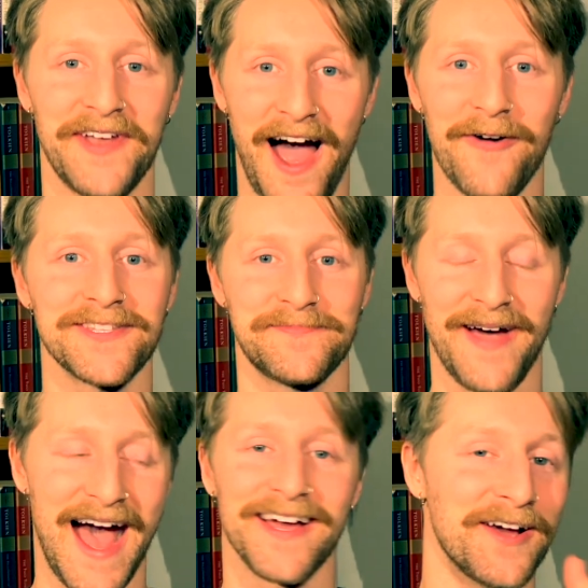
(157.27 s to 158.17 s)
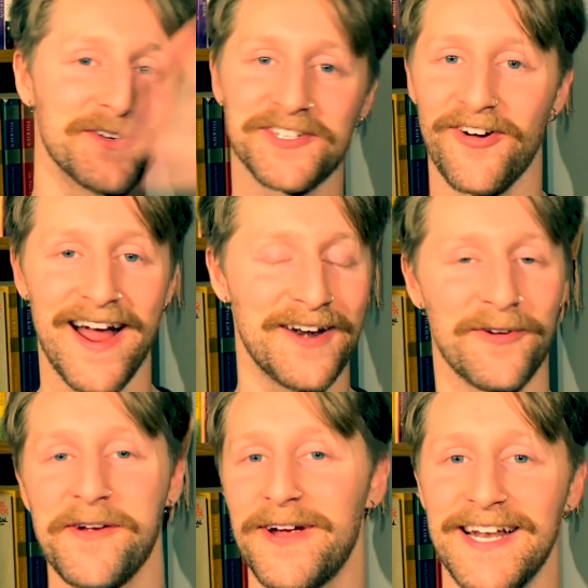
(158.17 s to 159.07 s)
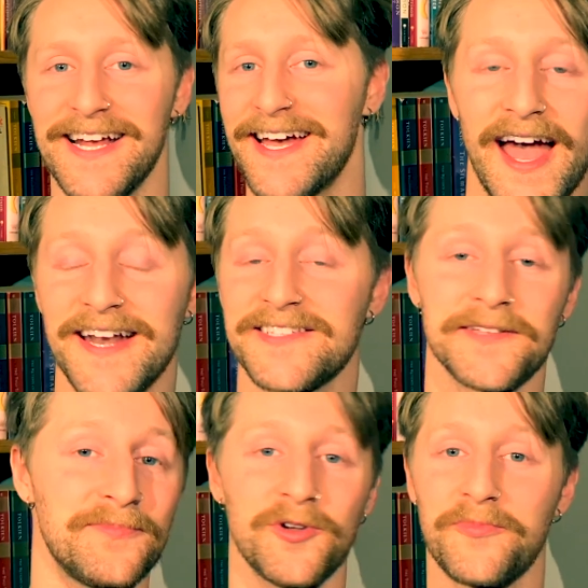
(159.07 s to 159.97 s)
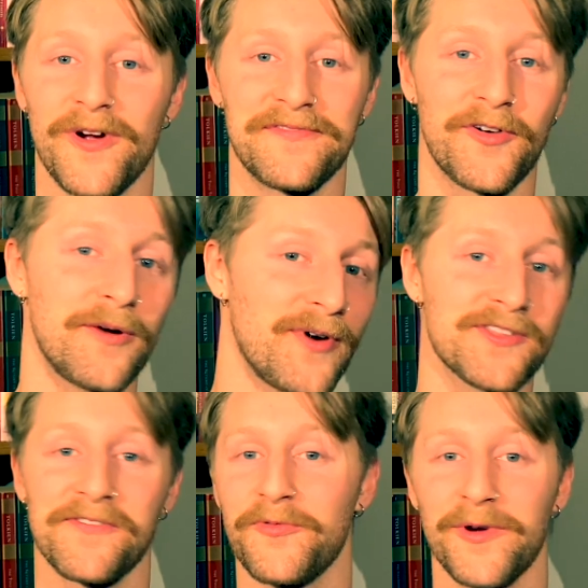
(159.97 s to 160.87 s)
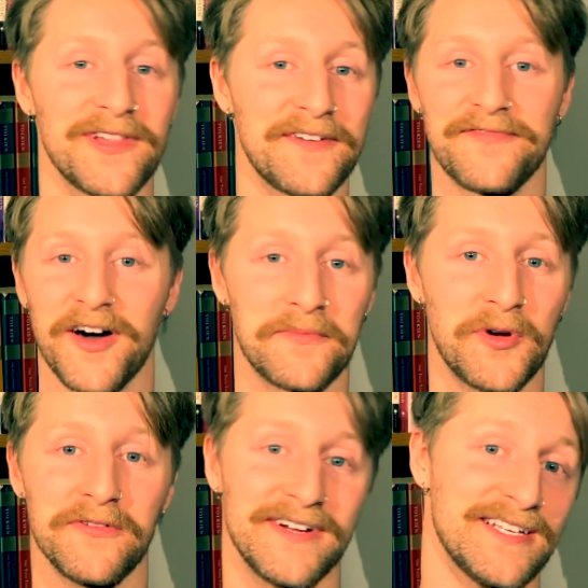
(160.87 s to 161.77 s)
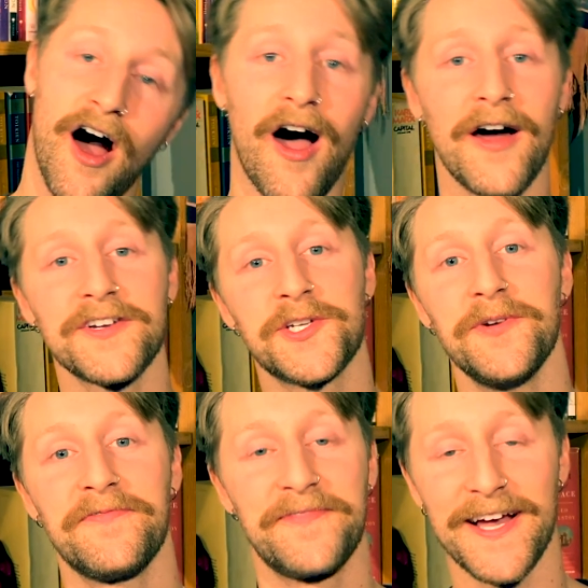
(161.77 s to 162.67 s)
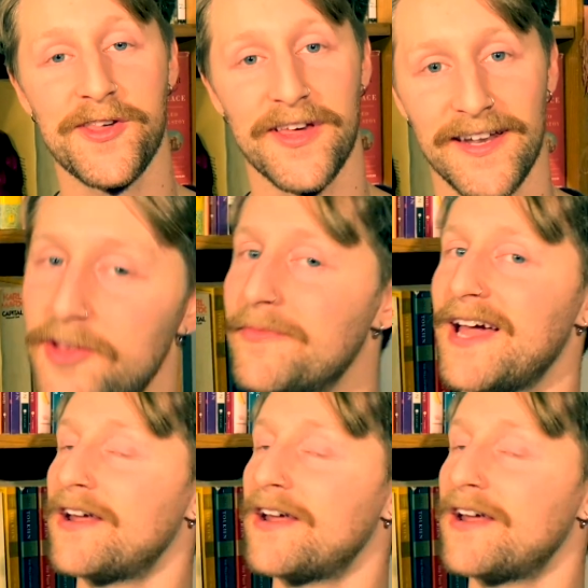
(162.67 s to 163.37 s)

Now it's bad. It was great rereading it, and it's the blueprint for a bunch of really fun movies. On to fiction. You may